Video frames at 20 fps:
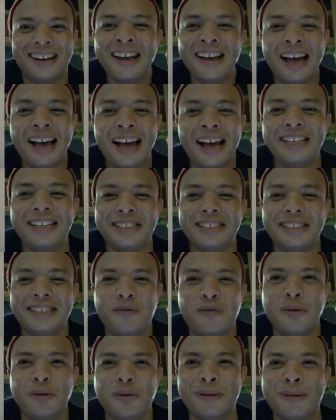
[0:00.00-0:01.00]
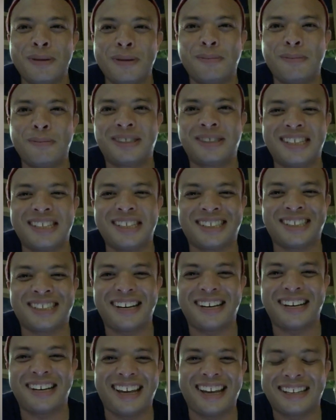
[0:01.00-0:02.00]
I just love it when people say shit
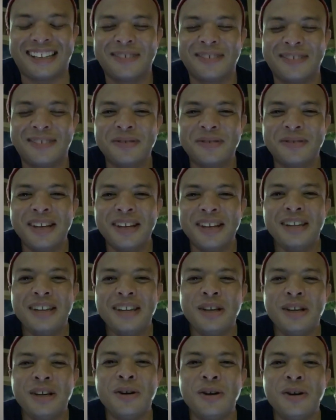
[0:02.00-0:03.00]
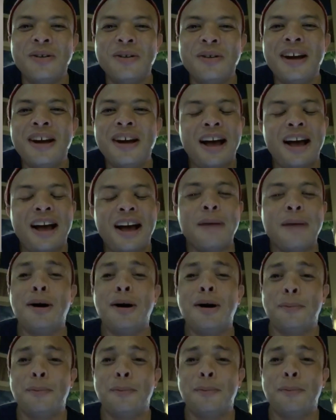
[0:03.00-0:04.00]
like, you know, I'm a
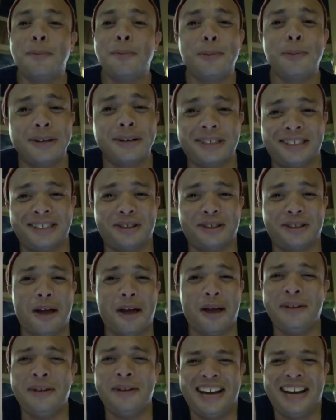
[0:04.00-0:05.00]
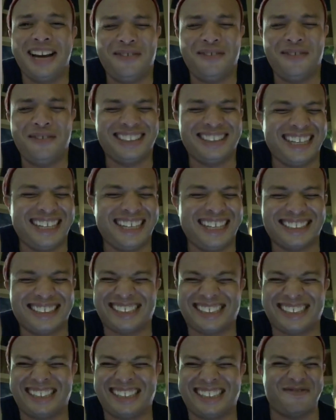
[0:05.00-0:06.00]
humble person, so I would never say,
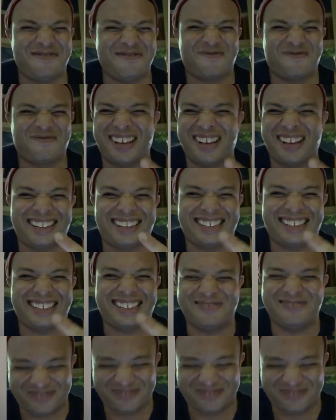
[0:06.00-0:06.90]
shut the fuck up.